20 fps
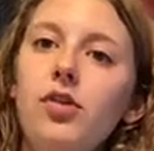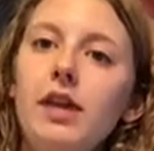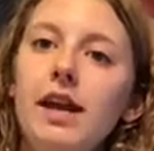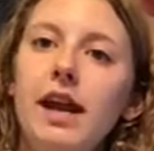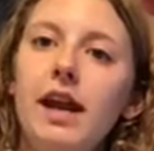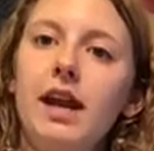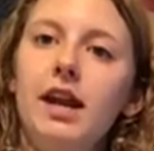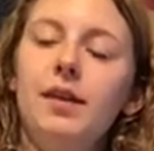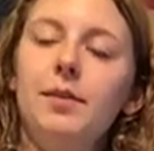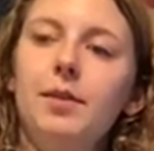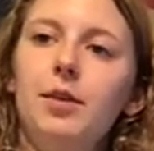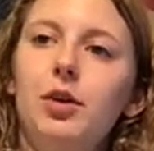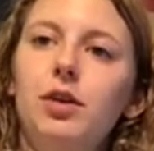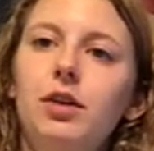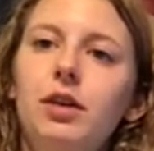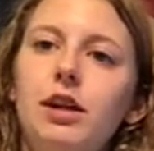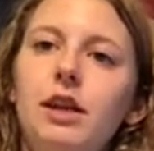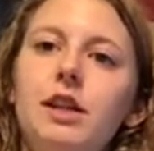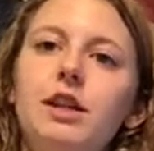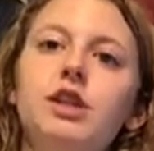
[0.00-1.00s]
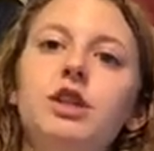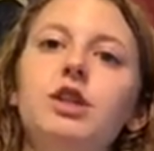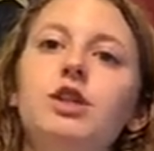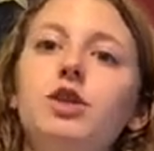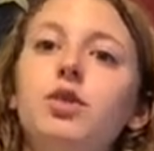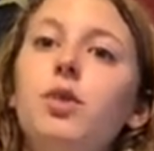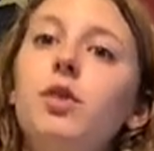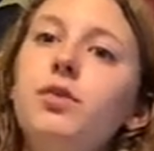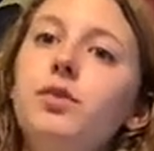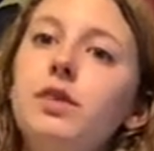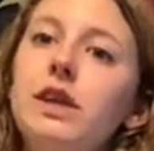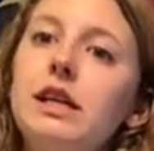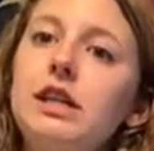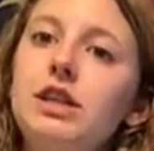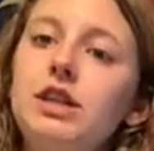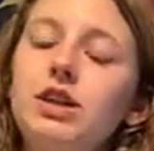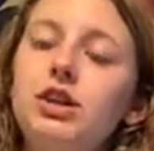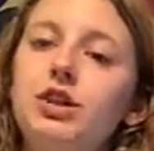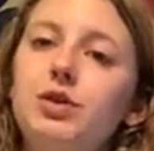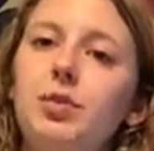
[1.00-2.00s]
animal to do a
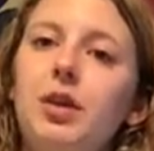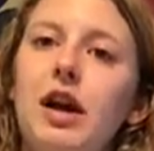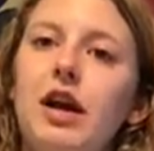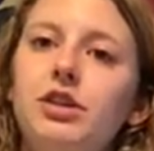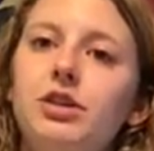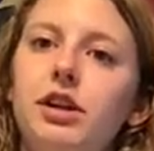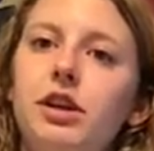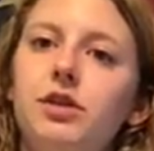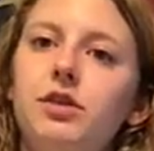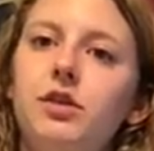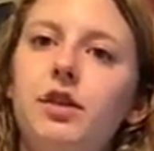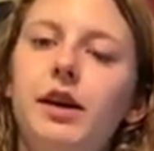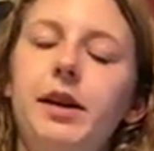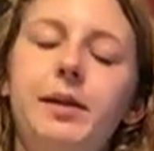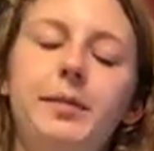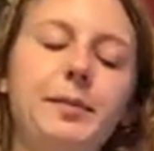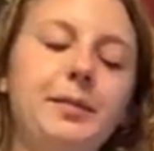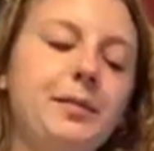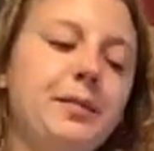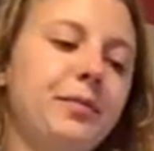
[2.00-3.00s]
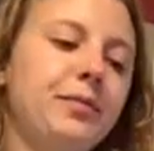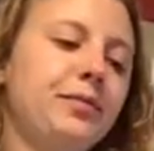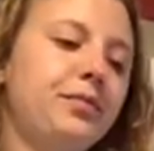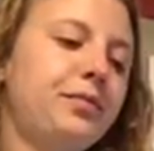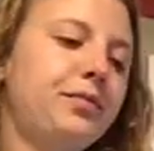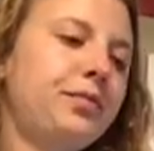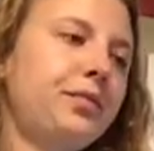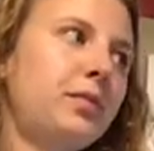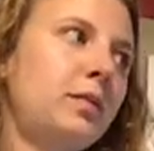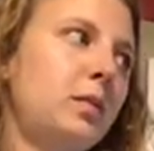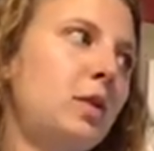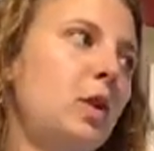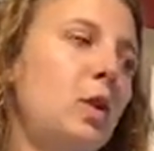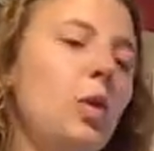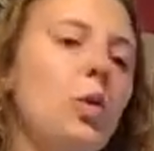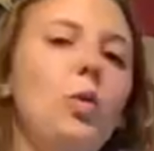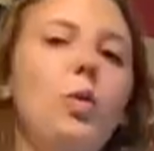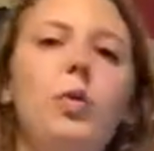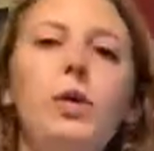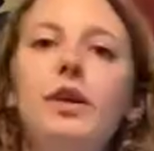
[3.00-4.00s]
research project on.
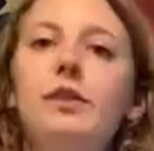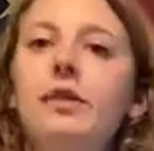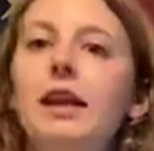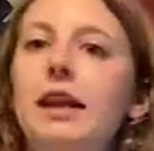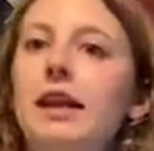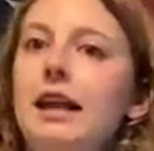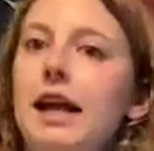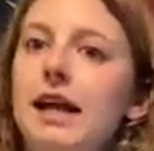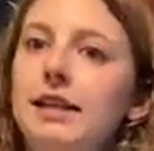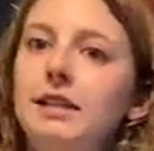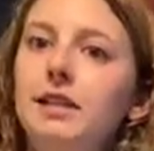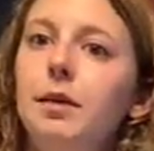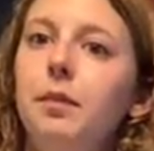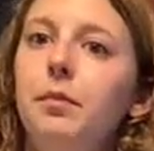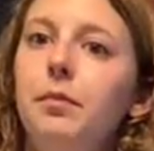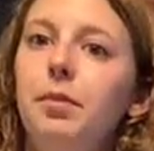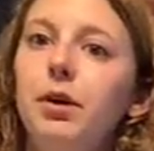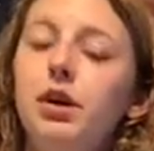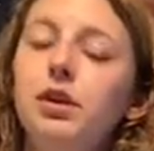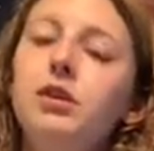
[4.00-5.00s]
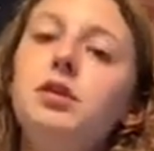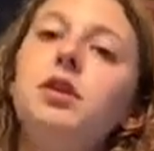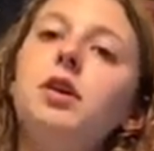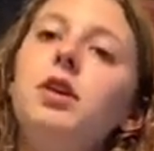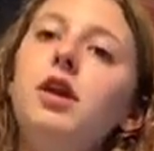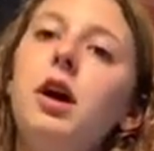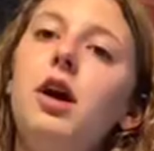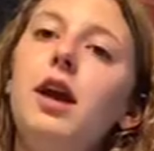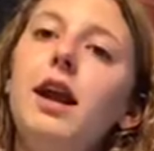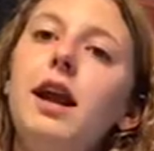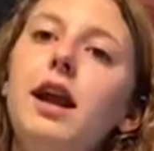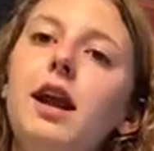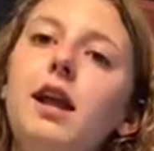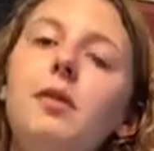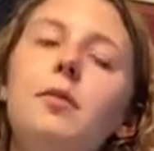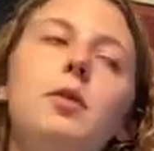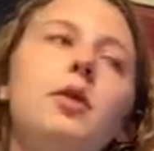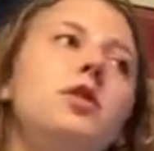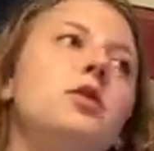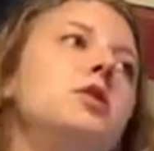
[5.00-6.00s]
We read lots of books on our
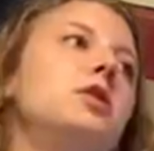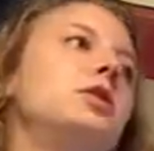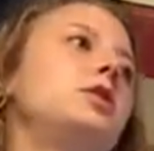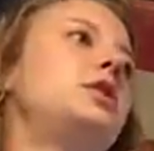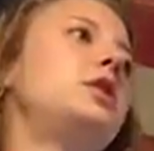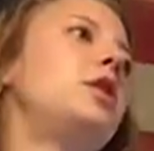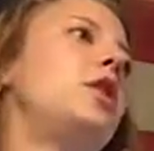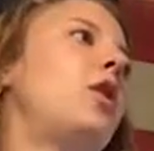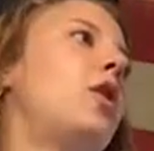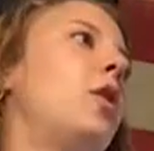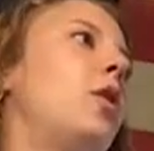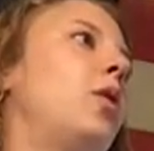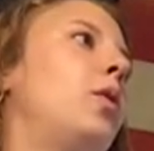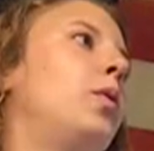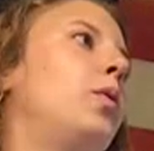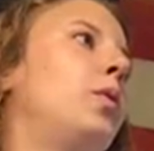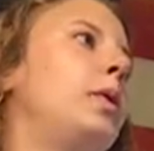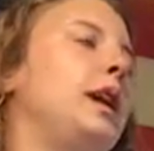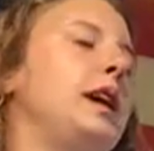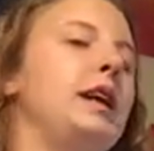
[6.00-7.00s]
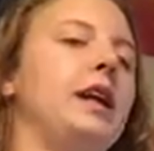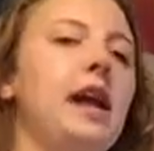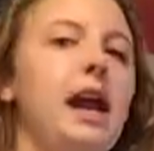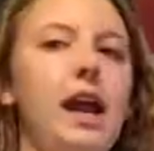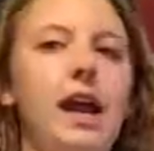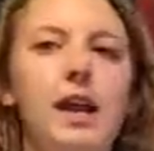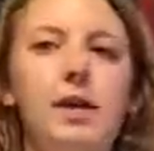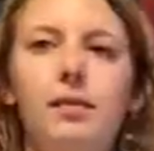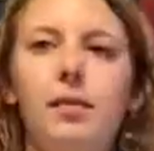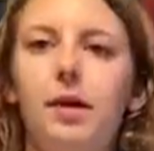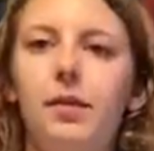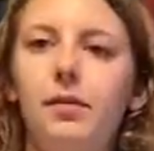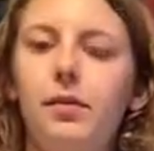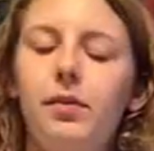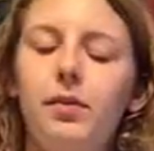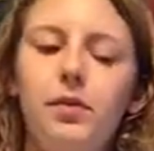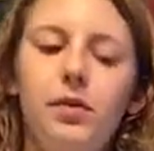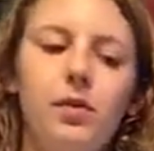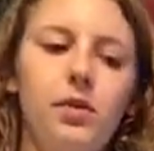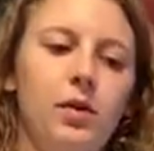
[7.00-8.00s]
animals. We came up
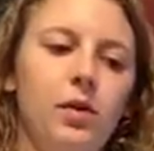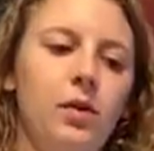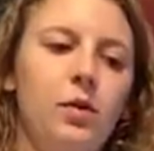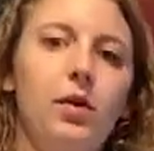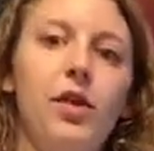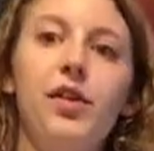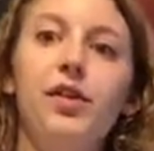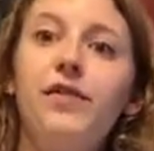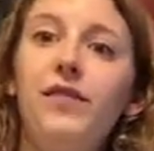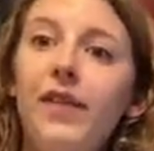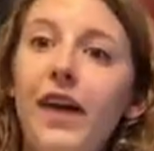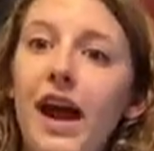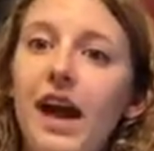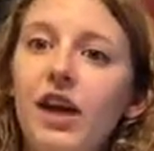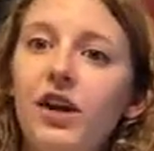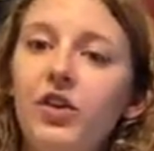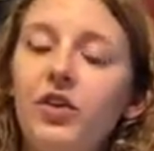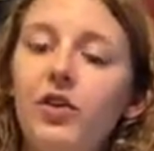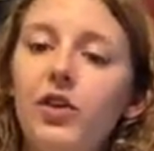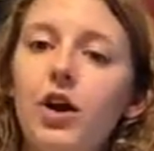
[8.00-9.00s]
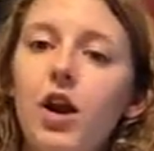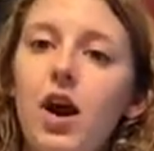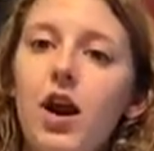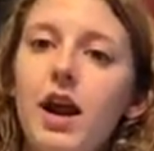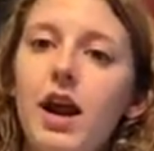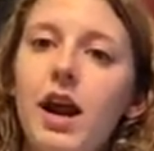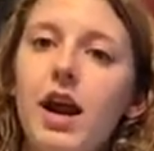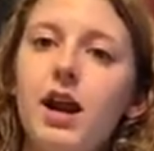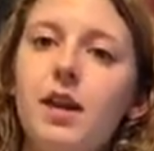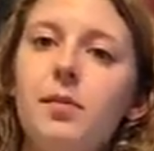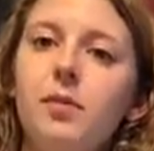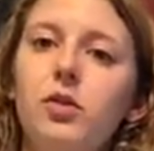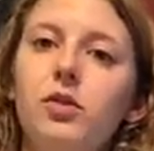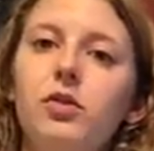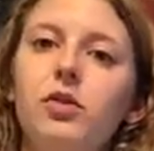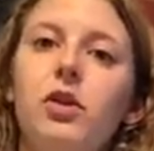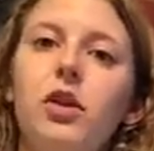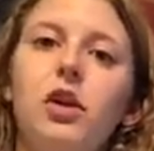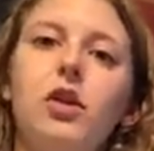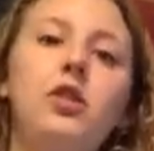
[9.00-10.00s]
with facts for our
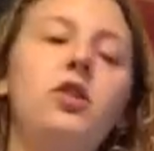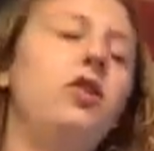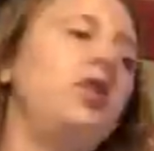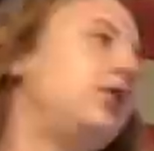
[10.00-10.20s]
animals. So